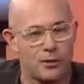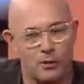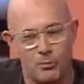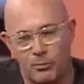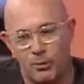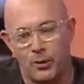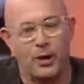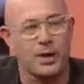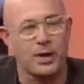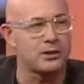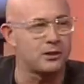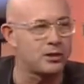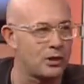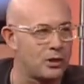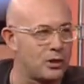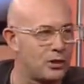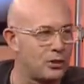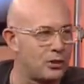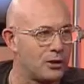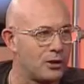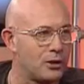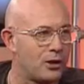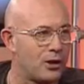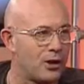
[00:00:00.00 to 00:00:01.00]
the
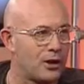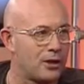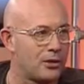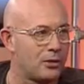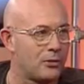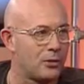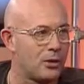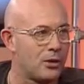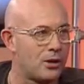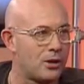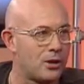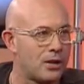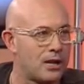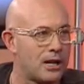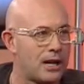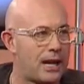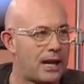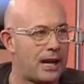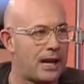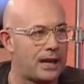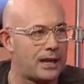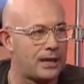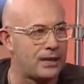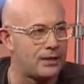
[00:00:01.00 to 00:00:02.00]
prosecutor got it wrong,
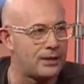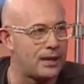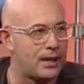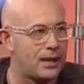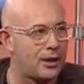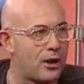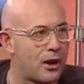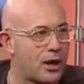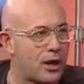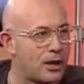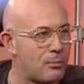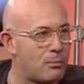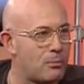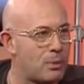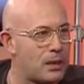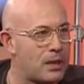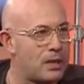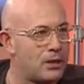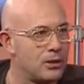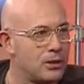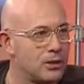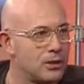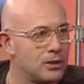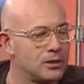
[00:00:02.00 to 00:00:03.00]
and it got
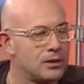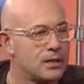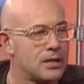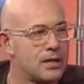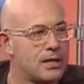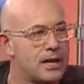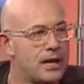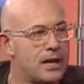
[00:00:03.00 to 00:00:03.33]
appealed.